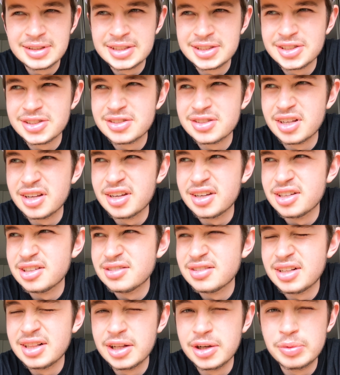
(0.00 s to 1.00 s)
let's just say,
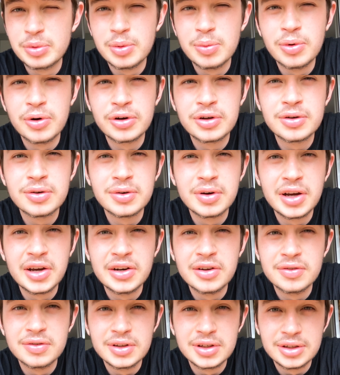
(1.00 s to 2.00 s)
a little bit more
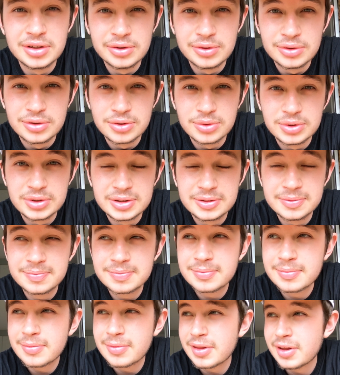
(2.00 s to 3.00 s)
creative than usual,
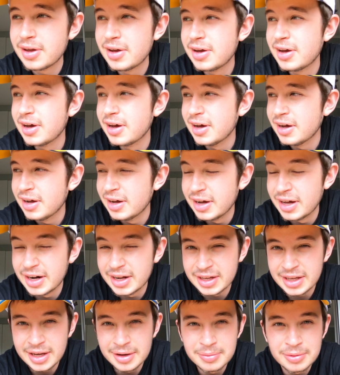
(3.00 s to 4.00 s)
and
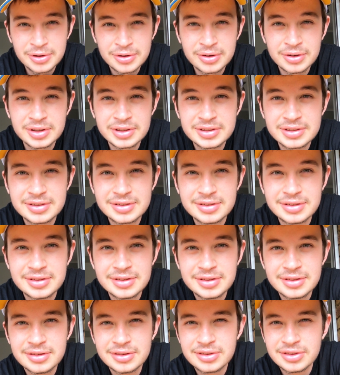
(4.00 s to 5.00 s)
I came across
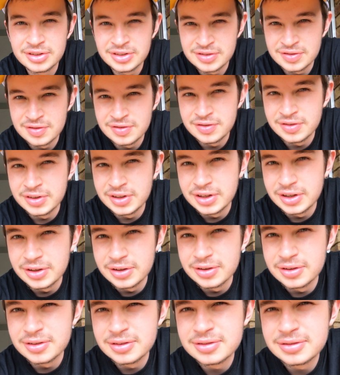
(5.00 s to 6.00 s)
this
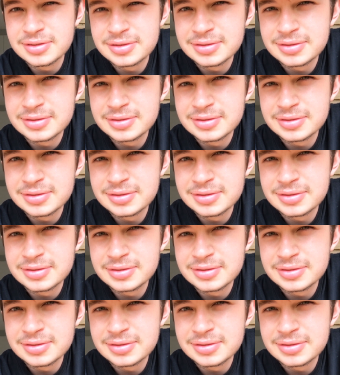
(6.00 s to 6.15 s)
video.